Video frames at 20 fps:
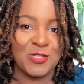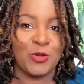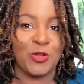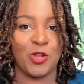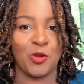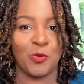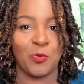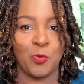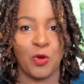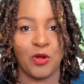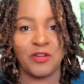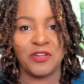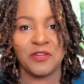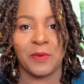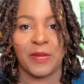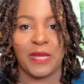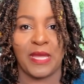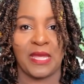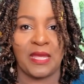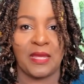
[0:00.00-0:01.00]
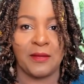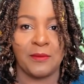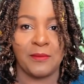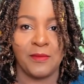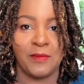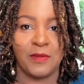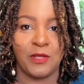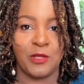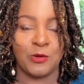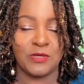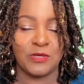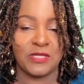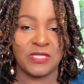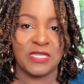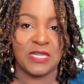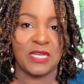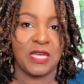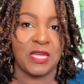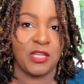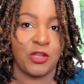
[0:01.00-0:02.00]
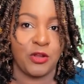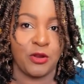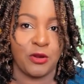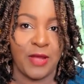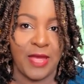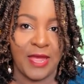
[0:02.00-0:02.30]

So you're wondering, you're seeing your